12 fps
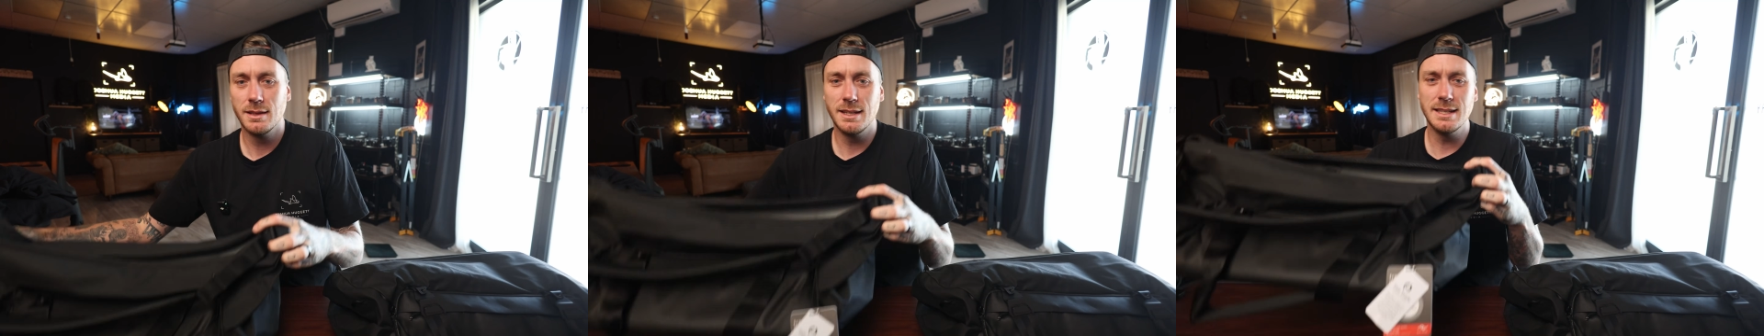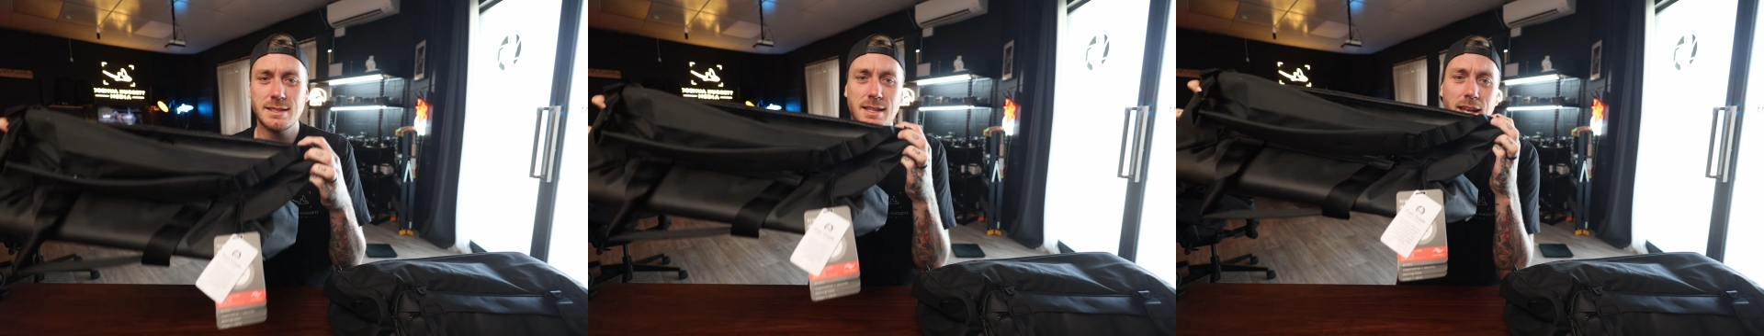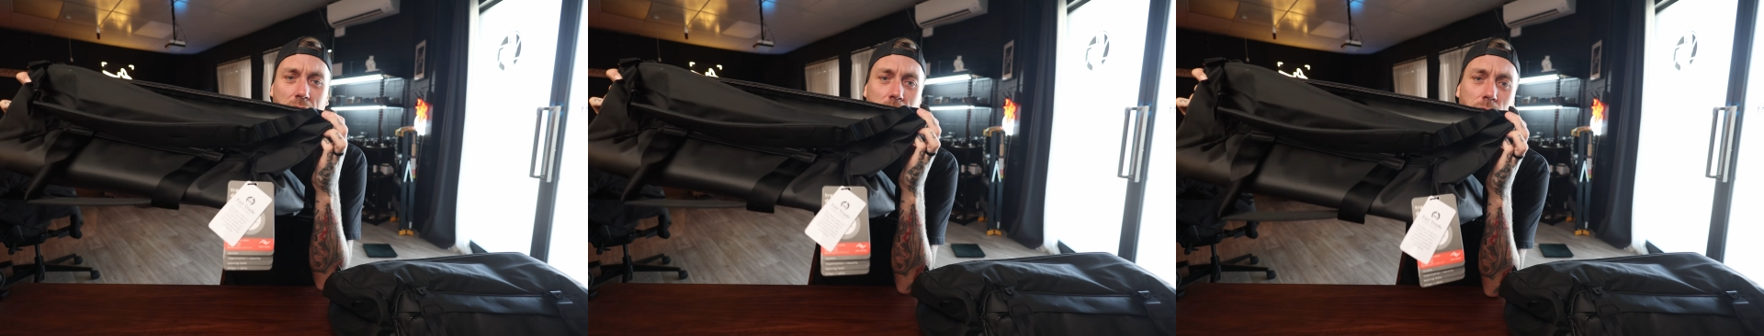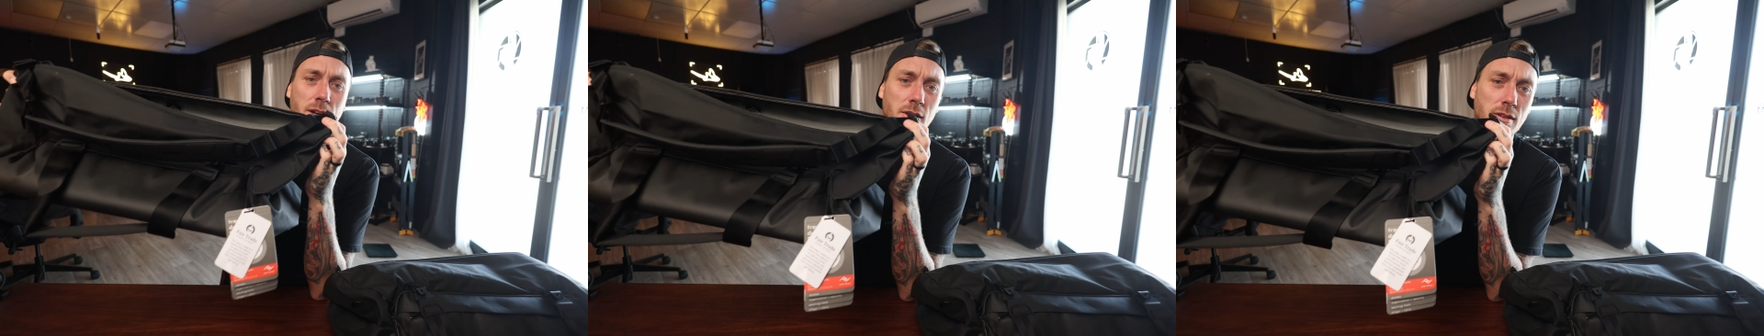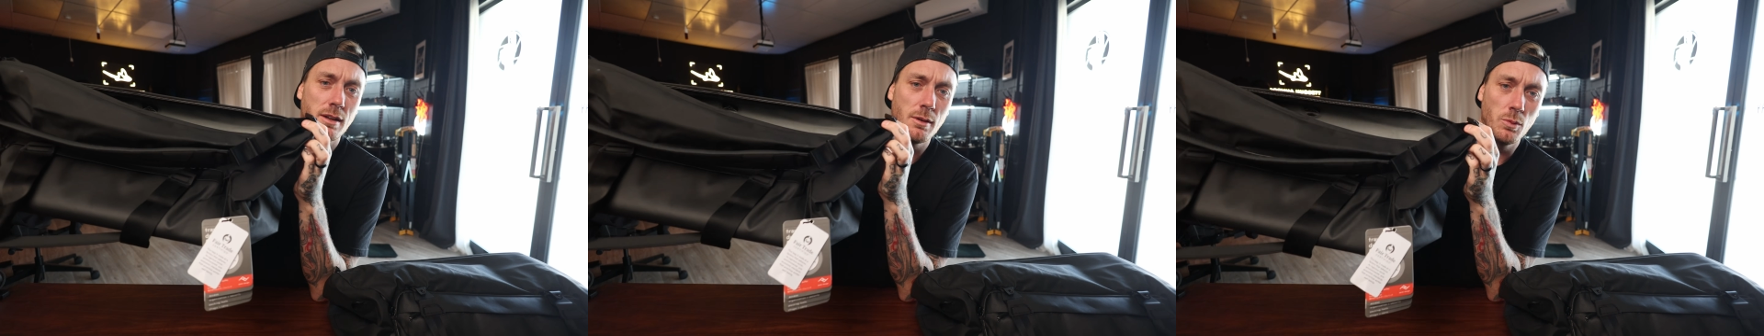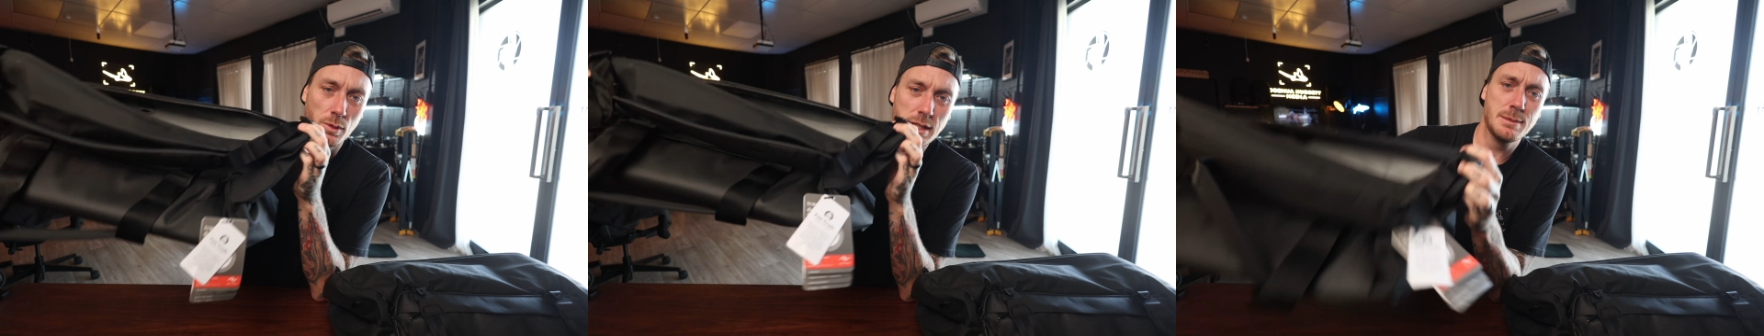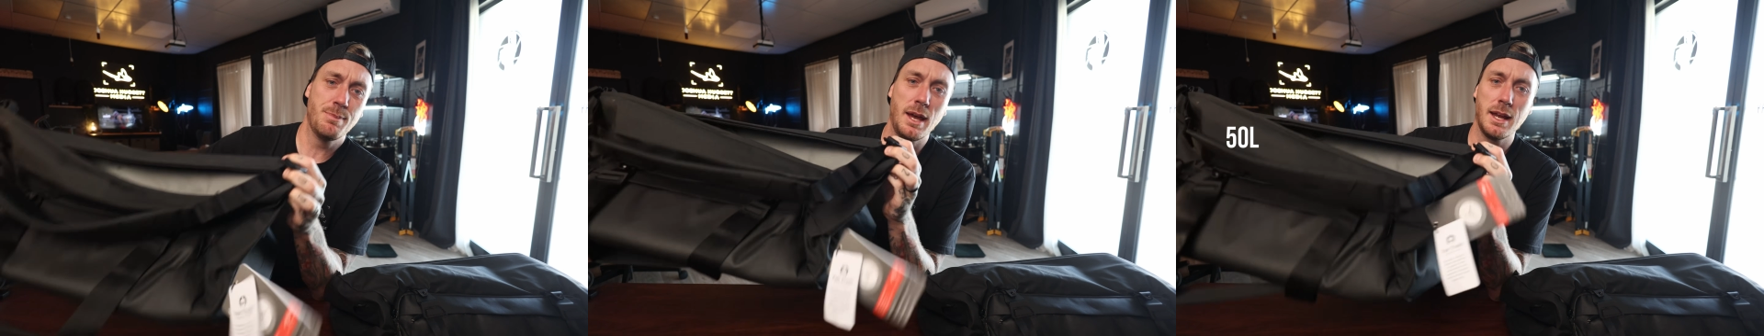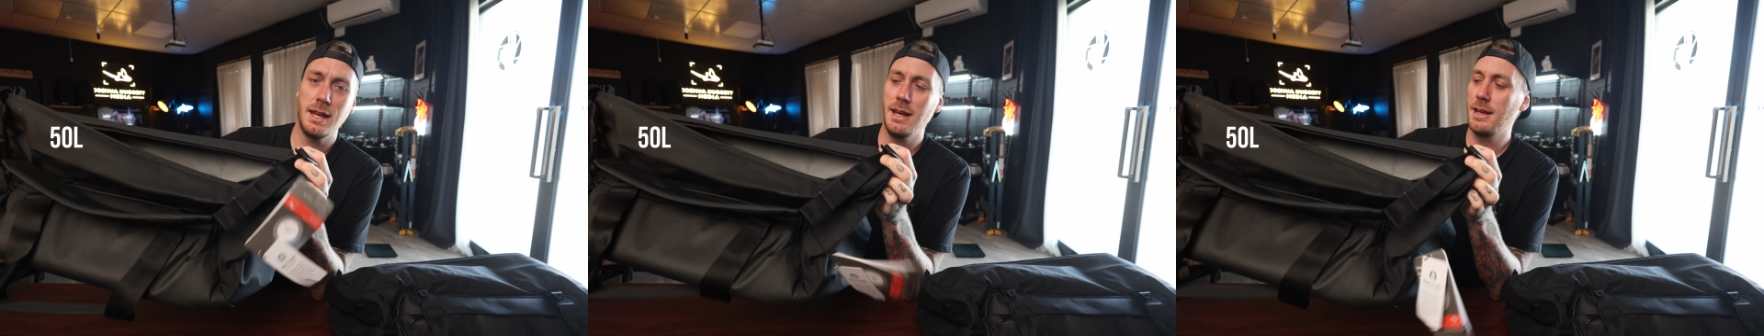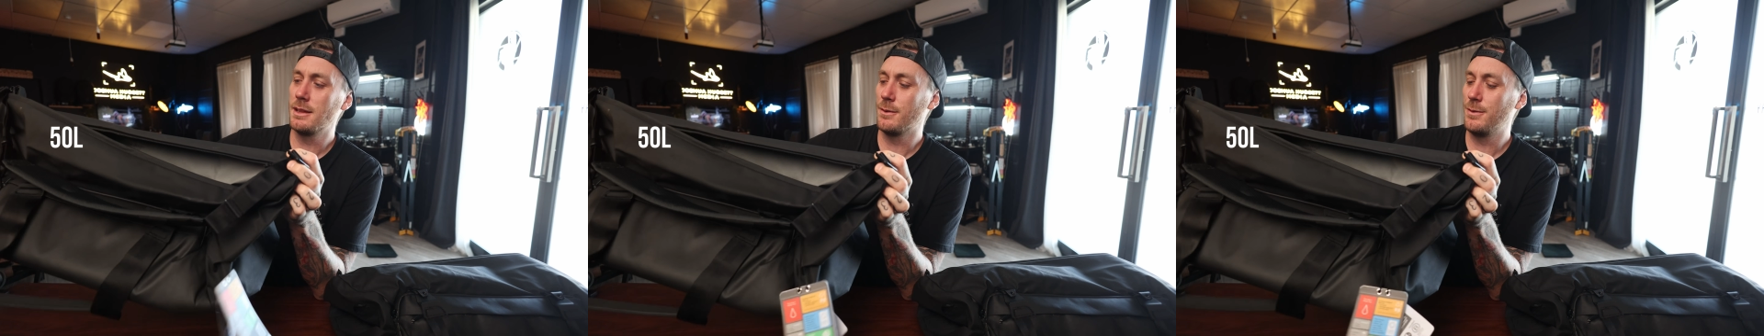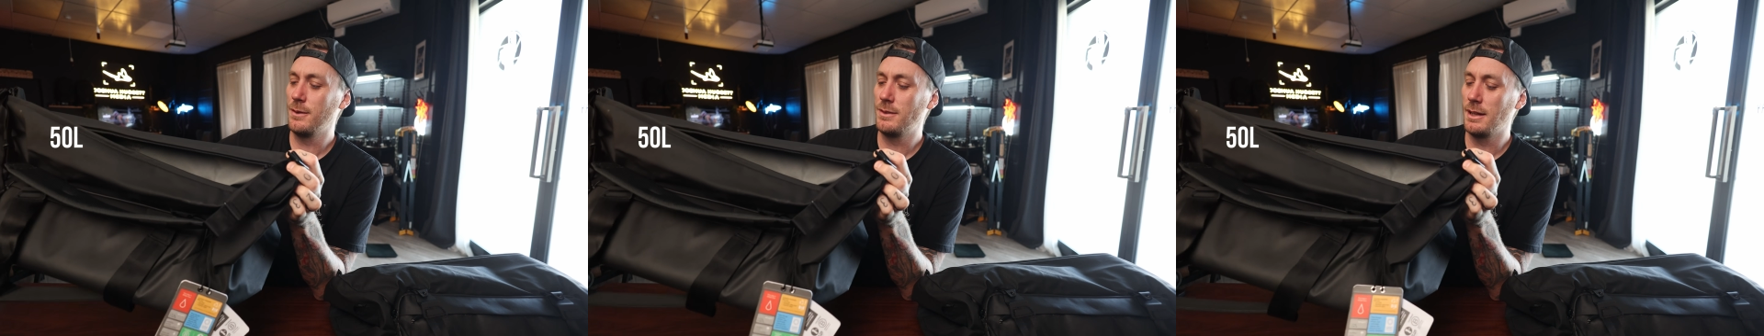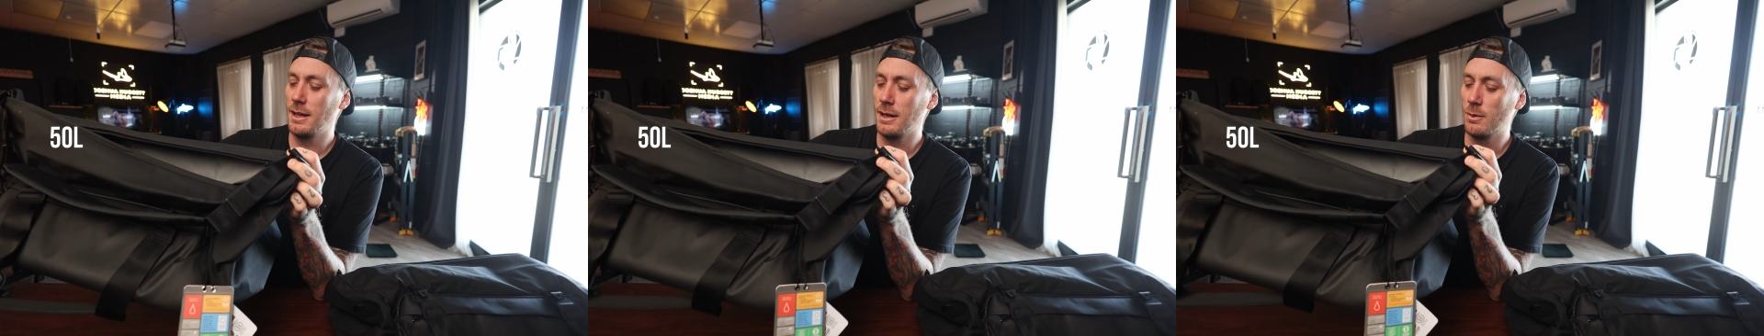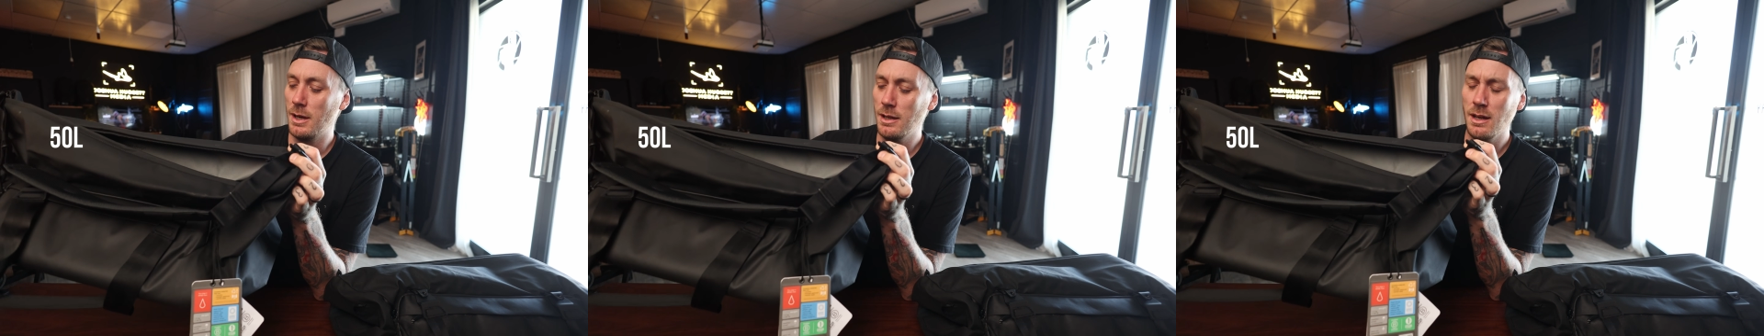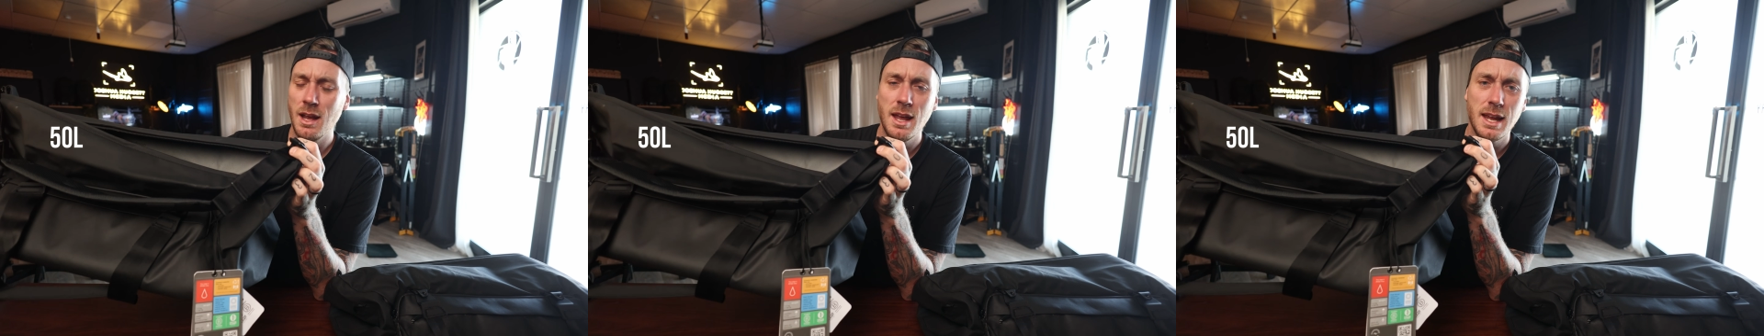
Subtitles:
This carry-on, or this bag here, the 50 litre one,